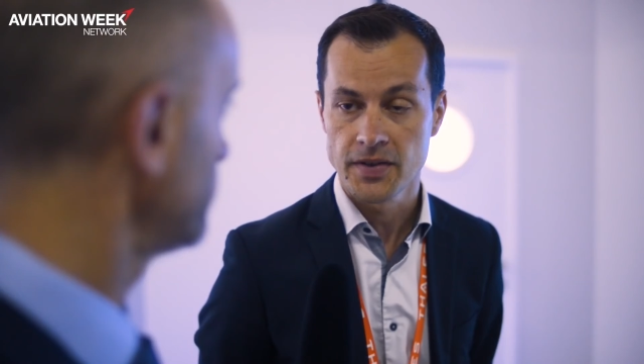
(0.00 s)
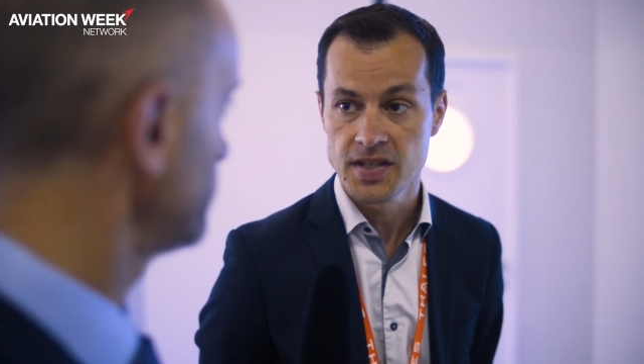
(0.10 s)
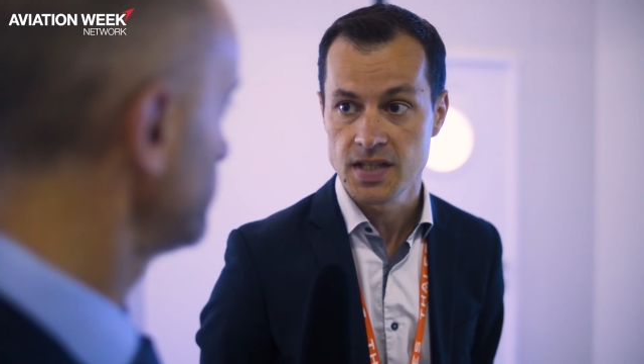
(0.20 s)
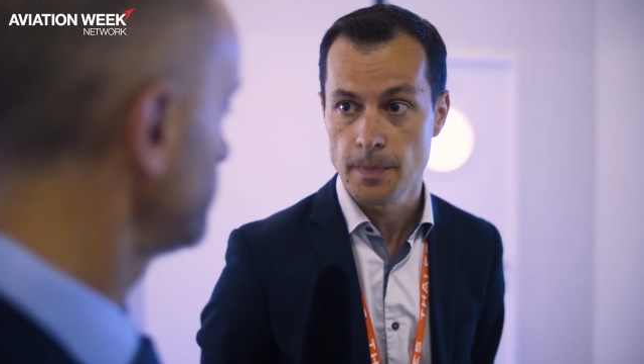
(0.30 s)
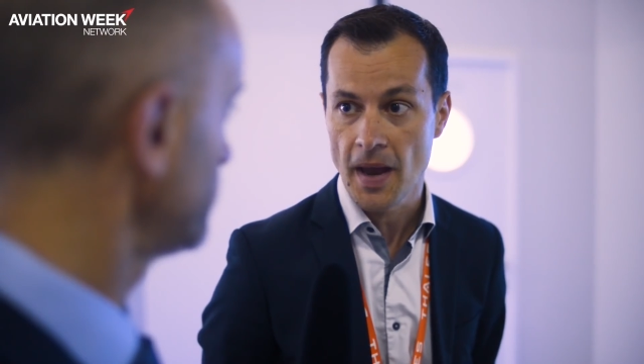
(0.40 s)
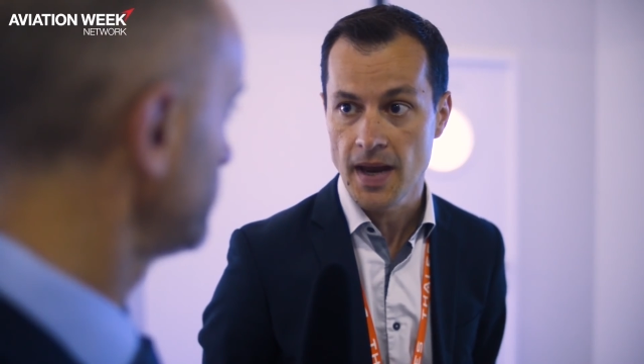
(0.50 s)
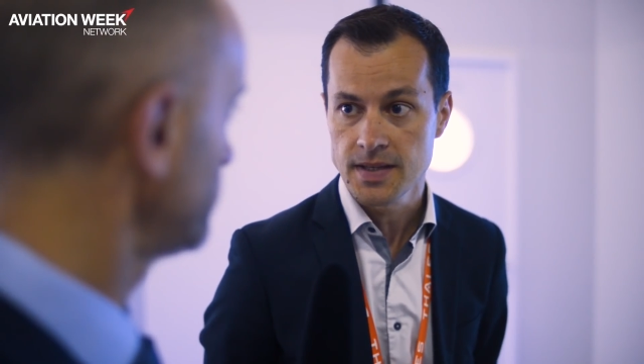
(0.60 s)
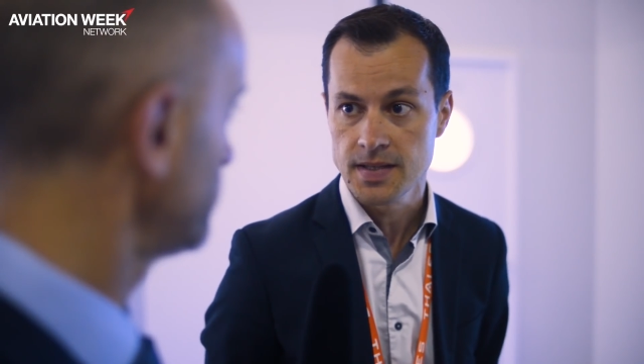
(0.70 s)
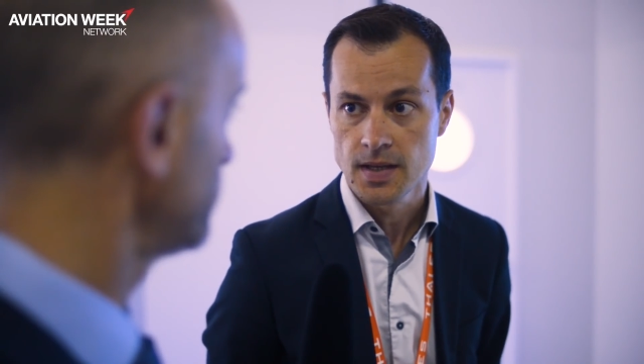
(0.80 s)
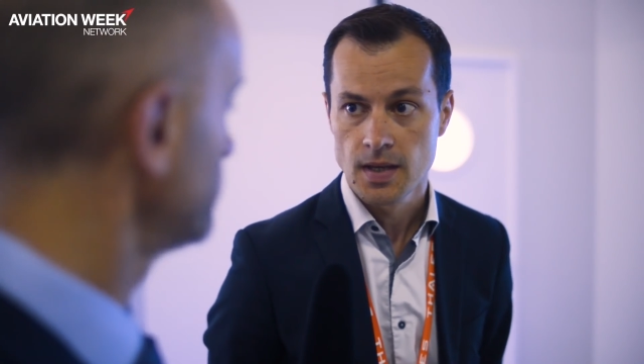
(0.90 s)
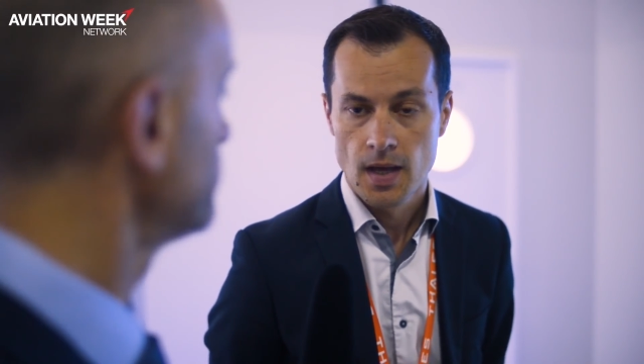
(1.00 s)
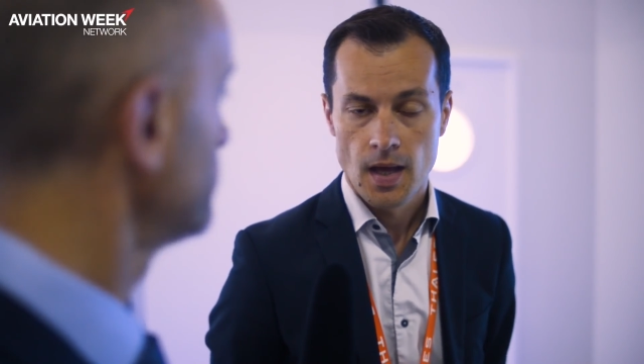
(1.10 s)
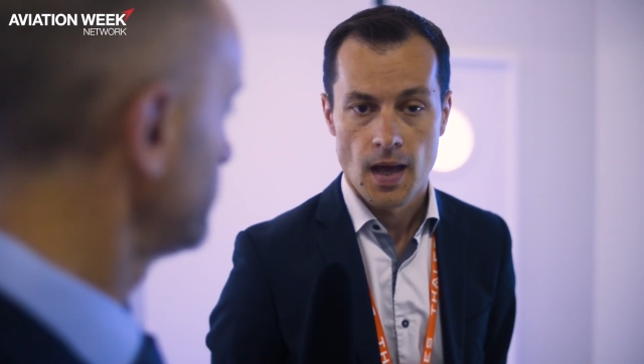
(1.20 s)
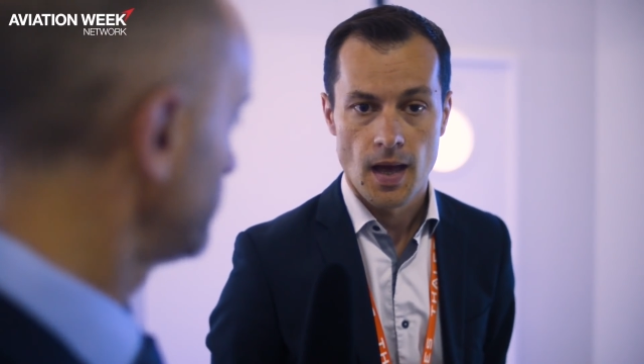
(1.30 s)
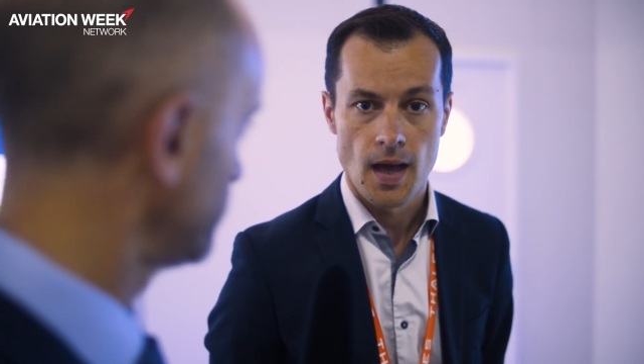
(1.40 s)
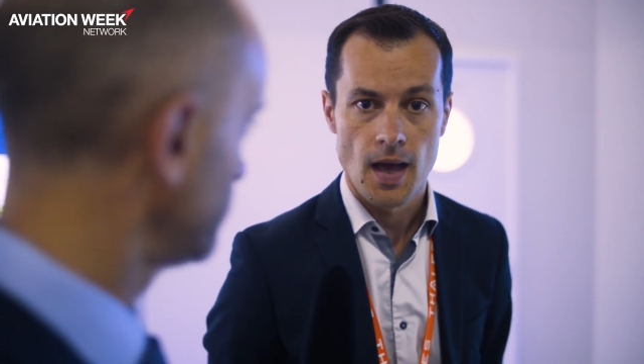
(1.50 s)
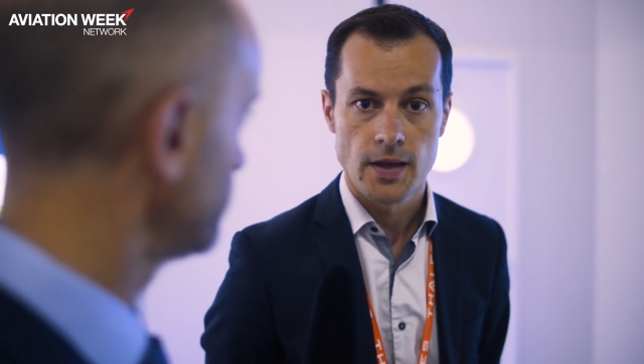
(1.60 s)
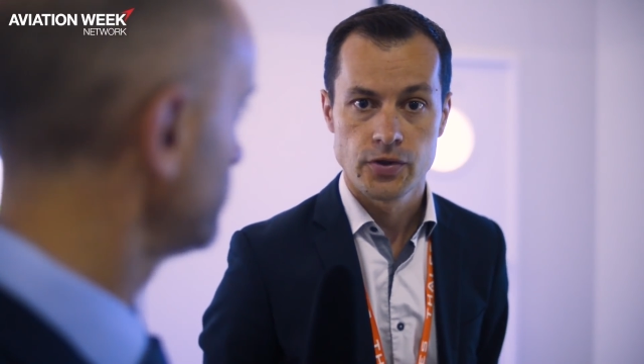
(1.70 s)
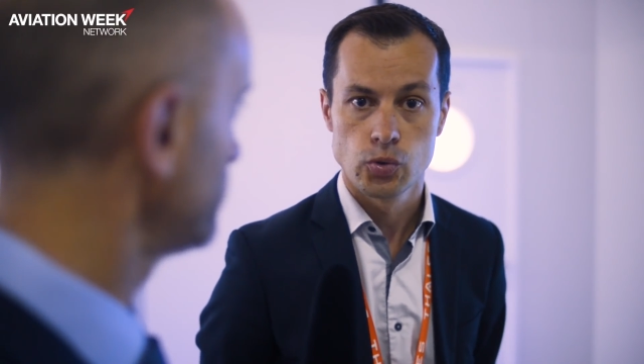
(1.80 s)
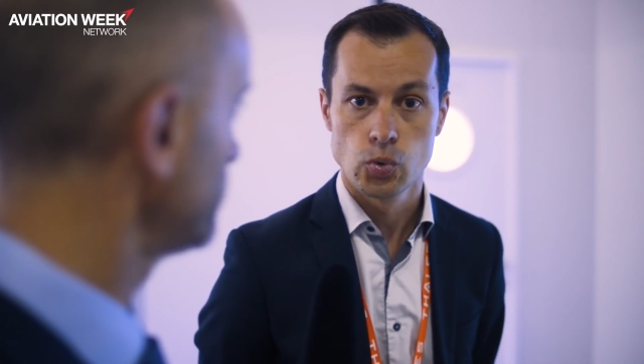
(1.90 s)
anticipate, uh,
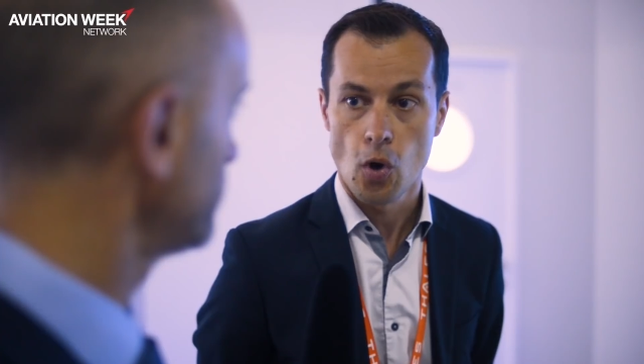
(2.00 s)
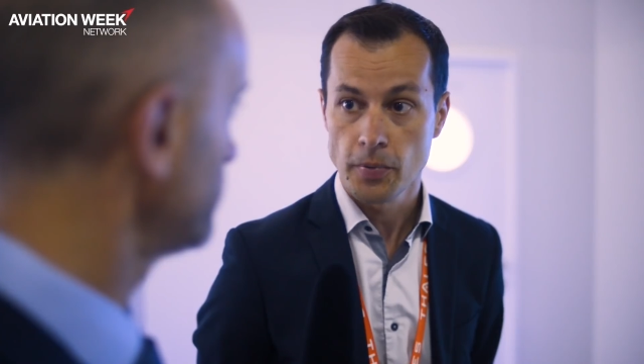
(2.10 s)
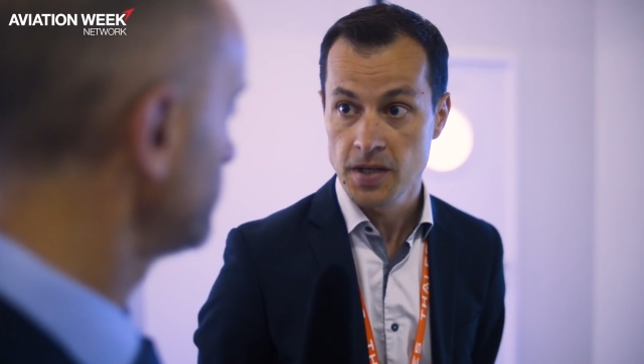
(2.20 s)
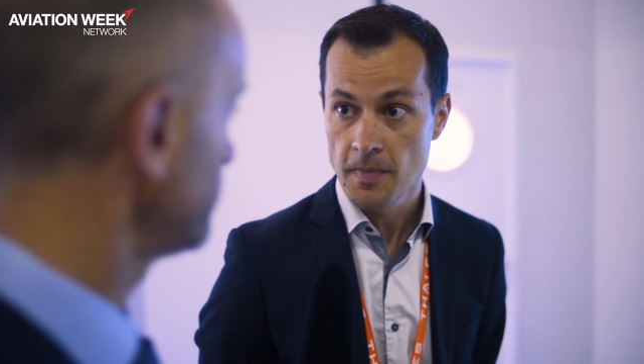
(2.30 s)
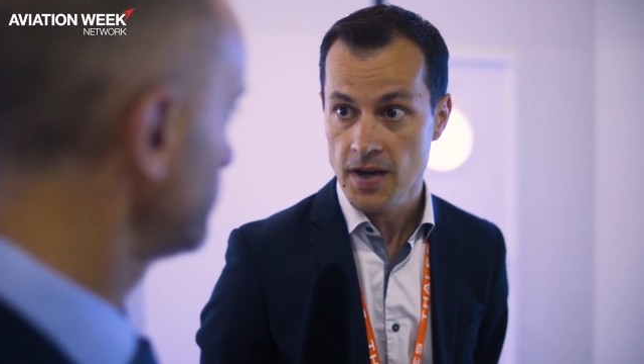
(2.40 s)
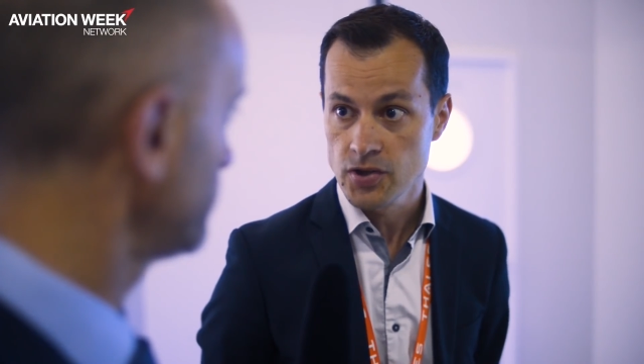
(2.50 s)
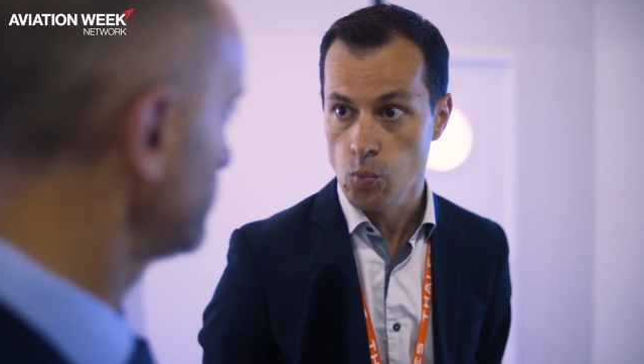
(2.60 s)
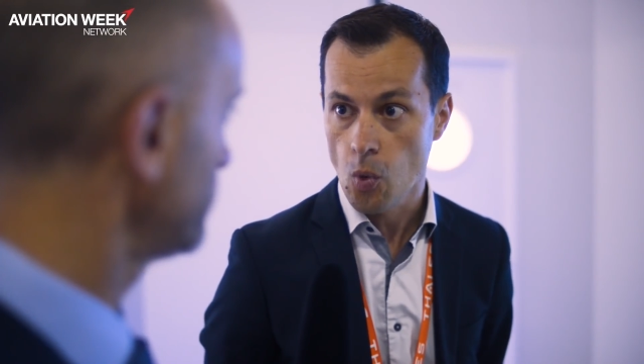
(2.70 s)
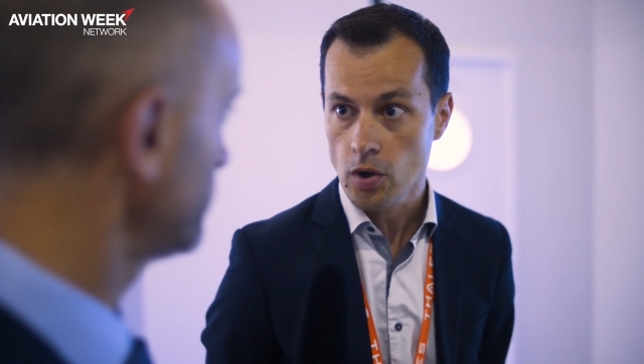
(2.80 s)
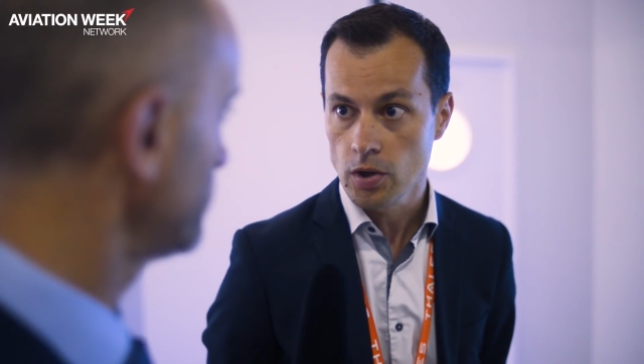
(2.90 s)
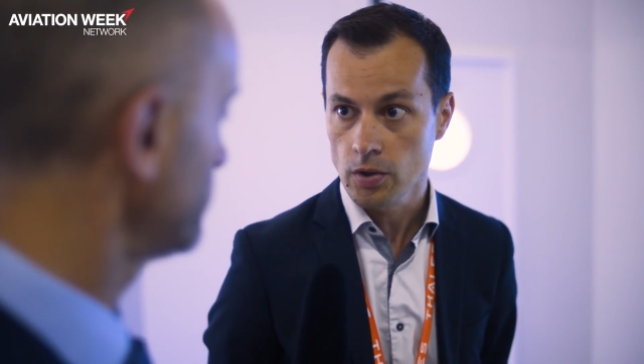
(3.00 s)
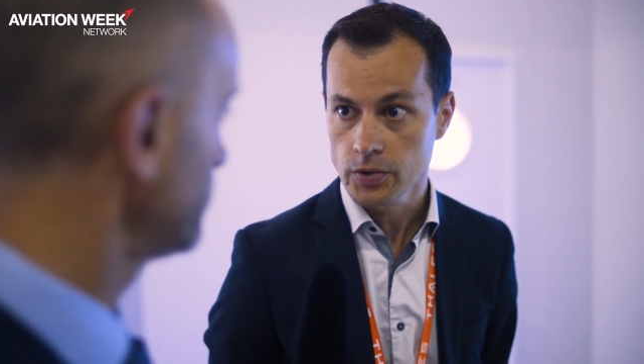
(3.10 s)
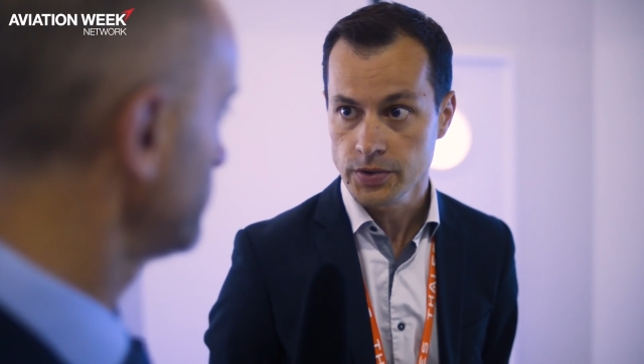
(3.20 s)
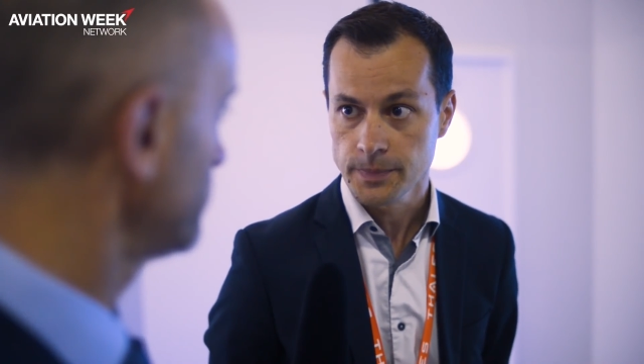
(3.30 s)
to optimize the workload,